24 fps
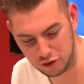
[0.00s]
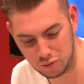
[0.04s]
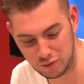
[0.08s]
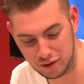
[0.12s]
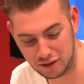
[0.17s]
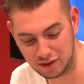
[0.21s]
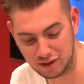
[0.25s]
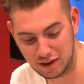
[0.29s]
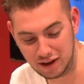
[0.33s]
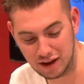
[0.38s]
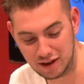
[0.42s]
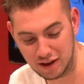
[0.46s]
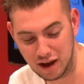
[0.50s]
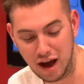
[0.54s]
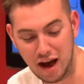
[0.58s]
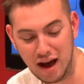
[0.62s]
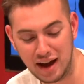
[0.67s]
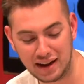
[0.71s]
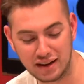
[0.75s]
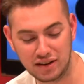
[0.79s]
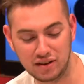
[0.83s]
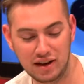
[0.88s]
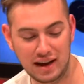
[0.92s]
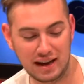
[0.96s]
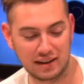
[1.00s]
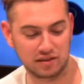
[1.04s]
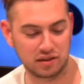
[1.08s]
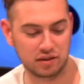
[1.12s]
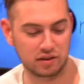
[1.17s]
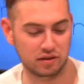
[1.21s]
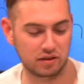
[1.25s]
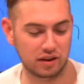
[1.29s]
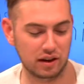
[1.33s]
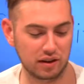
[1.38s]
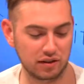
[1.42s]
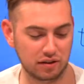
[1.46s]
with eyeglasses
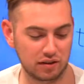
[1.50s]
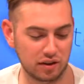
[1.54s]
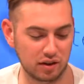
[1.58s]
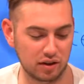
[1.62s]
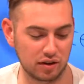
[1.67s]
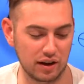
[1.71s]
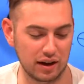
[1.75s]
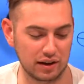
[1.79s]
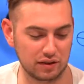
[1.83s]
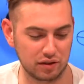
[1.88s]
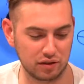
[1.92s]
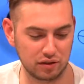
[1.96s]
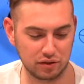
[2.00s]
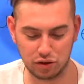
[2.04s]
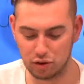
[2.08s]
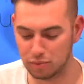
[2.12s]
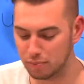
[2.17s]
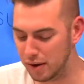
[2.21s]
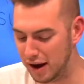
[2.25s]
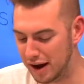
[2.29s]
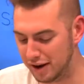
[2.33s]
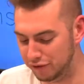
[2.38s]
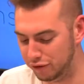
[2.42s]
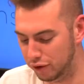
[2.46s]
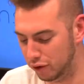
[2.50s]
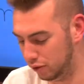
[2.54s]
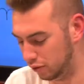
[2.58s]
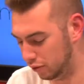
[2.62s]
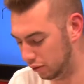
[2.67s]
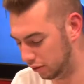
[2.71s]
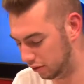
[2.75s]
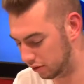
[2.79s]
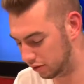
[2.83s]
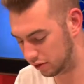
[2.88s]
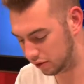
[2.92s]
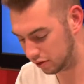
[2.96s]
instead of sunglasses, All right. bifocals.
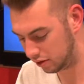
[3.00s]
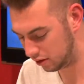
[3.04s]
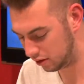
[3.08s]
Like those